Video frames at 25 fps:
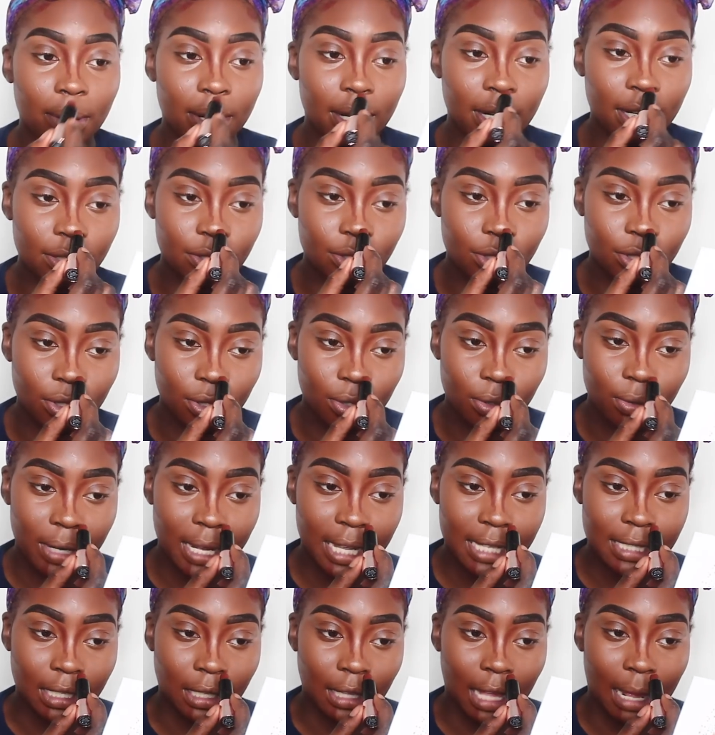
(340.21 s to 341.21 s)
what we're gonna do
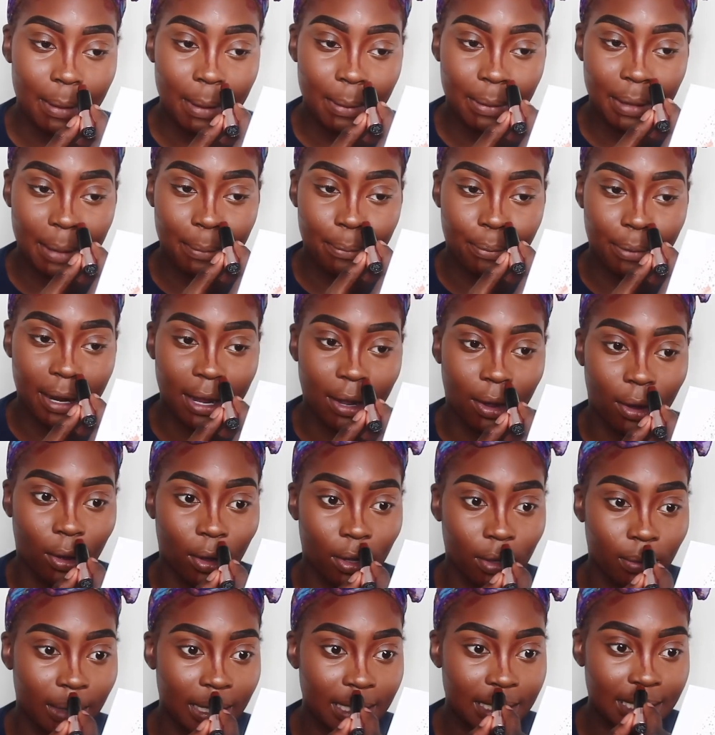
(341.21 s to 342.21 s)
is, a lot of people, they bring it
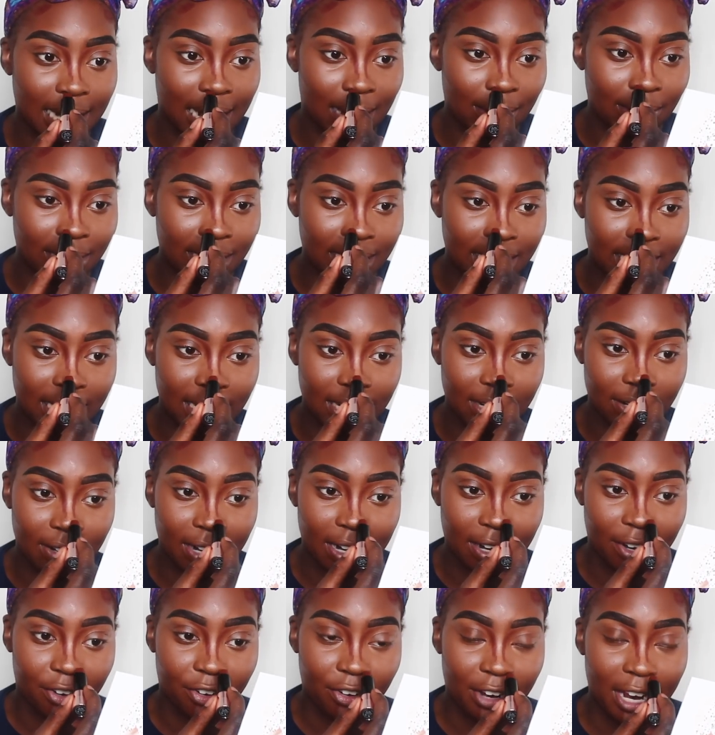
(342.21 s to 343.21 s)
all the way down here
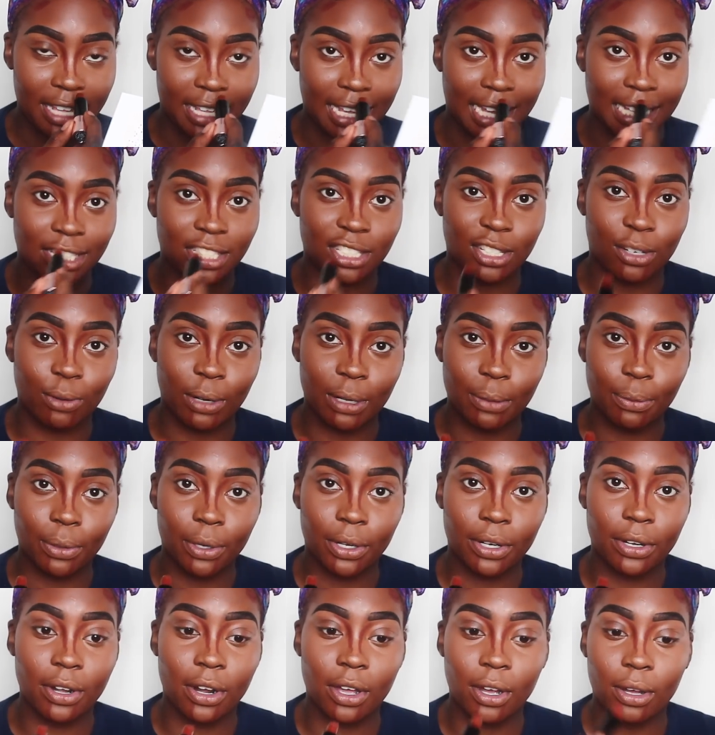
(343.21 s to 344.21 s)
and create that
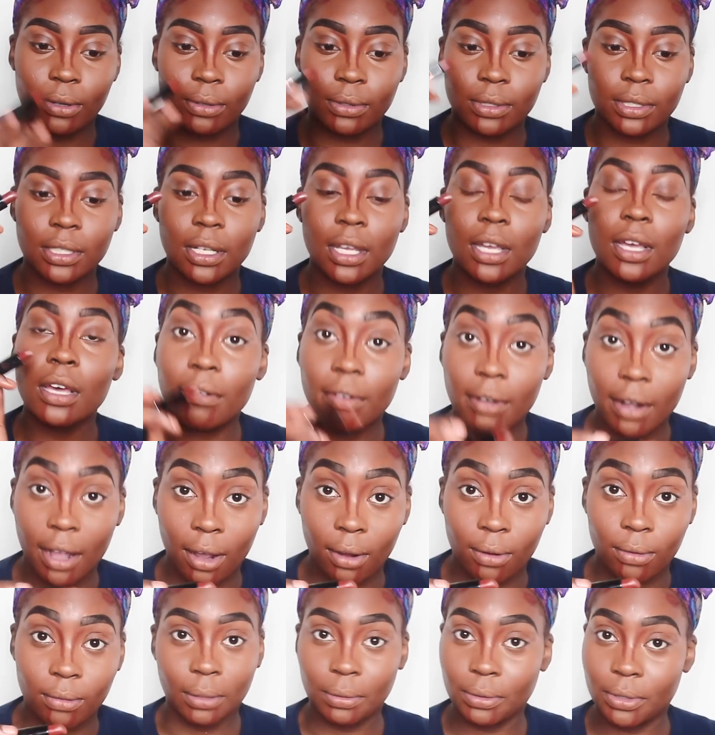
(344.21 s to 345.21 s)
Squidward nose.
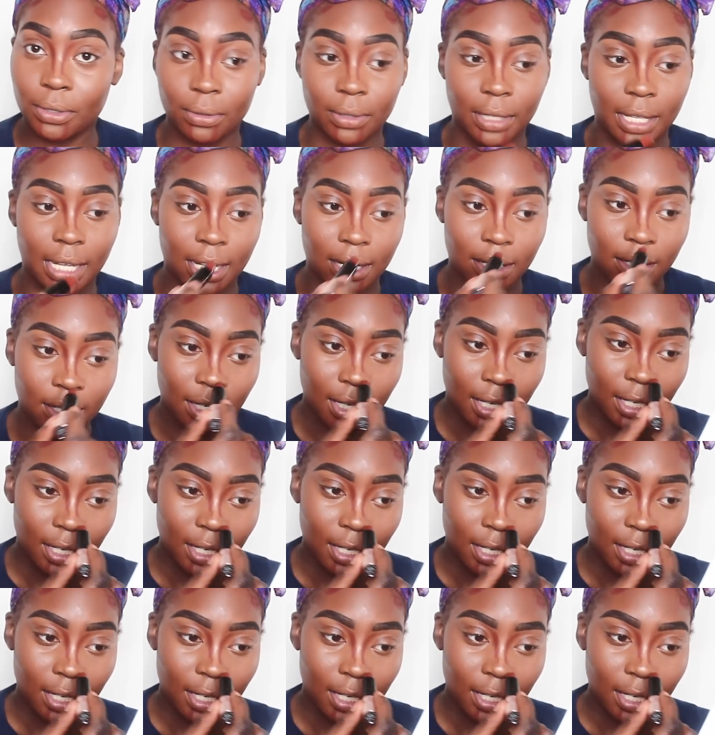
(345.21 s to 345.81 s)
No, don't do that.